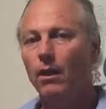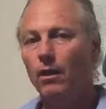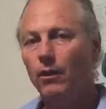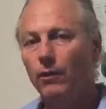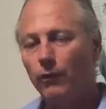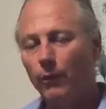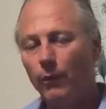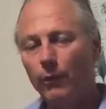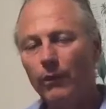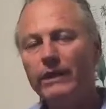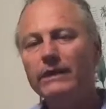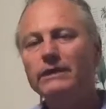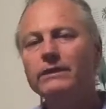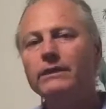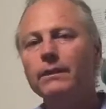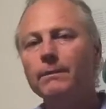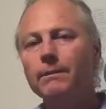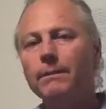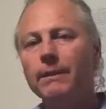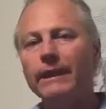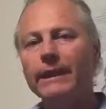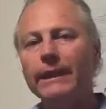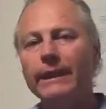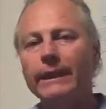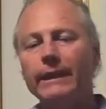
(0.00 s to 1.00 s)
The reason
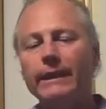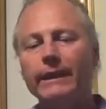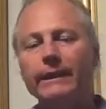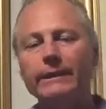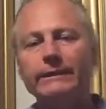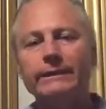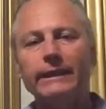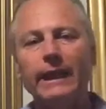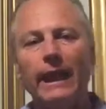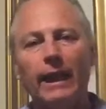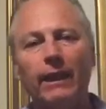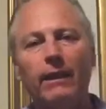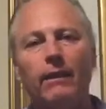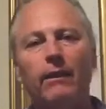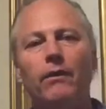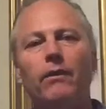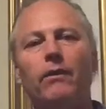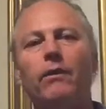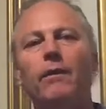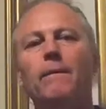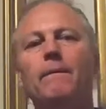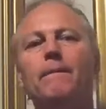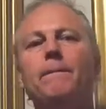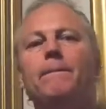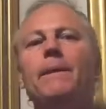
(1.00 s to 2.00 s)
being is that
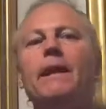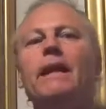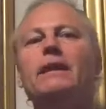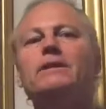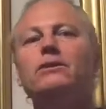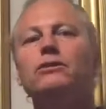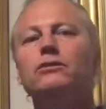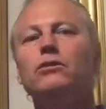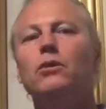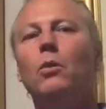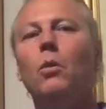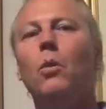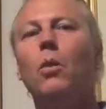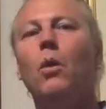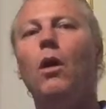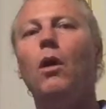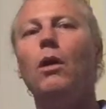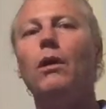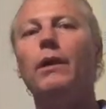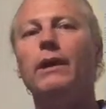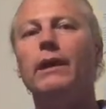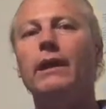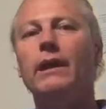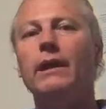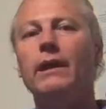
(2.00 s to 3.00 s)
the best
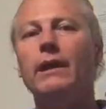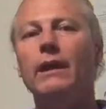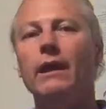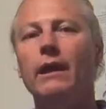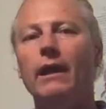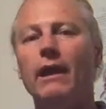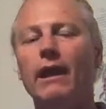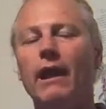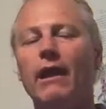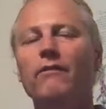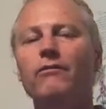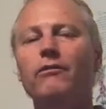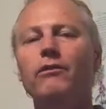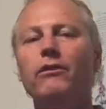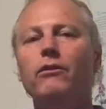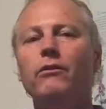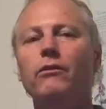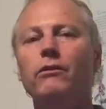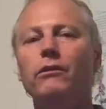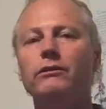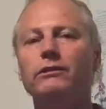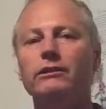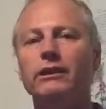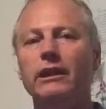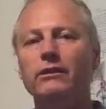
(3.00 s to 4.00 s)
quality lavender
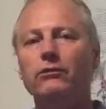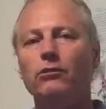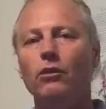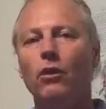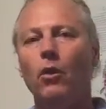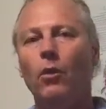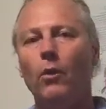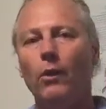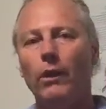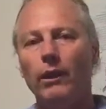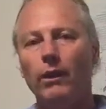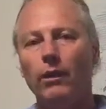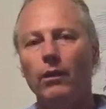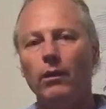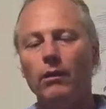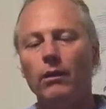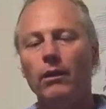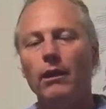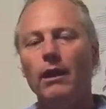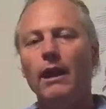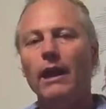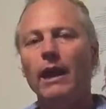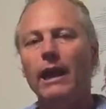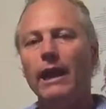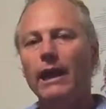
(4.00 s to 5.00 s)
essential oil
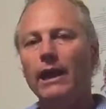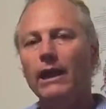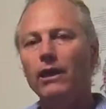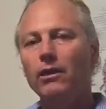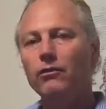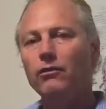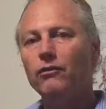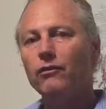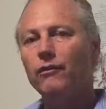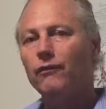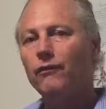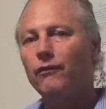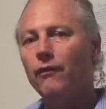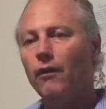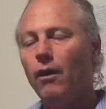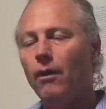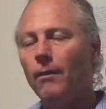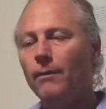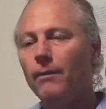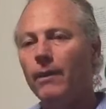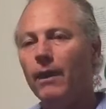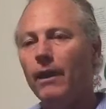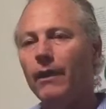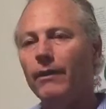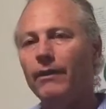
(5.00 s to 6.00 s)
is
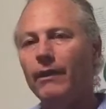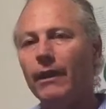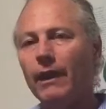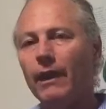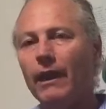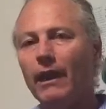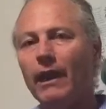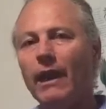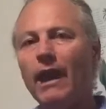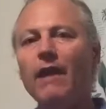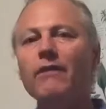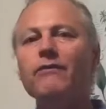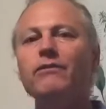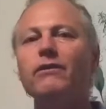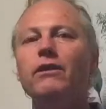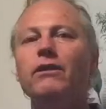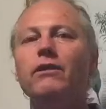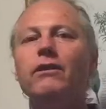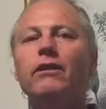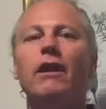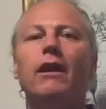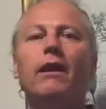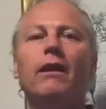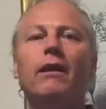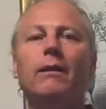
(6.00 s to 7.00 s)
from the
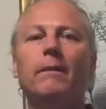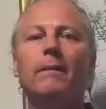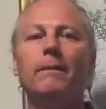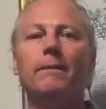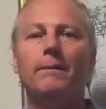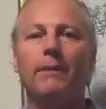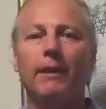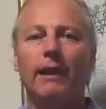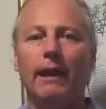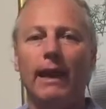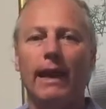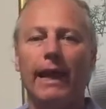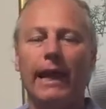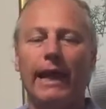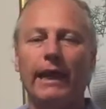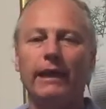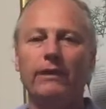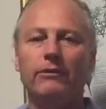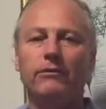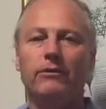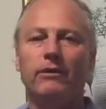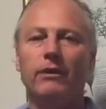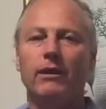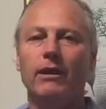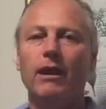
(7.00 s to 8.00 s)
lavender
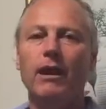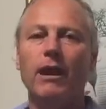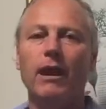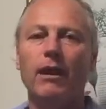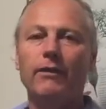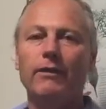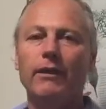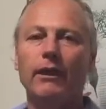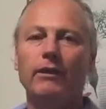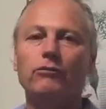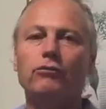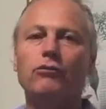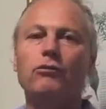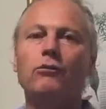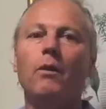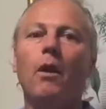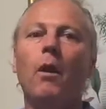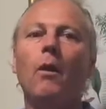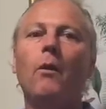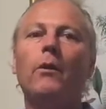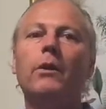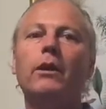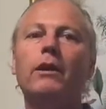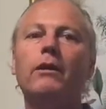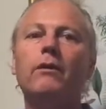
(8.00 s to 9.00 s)
plant that's
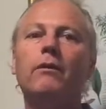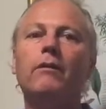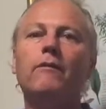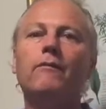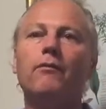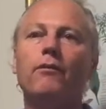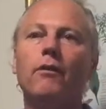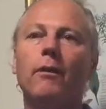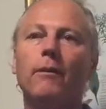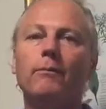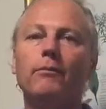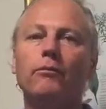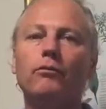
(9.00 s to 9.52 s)
grown from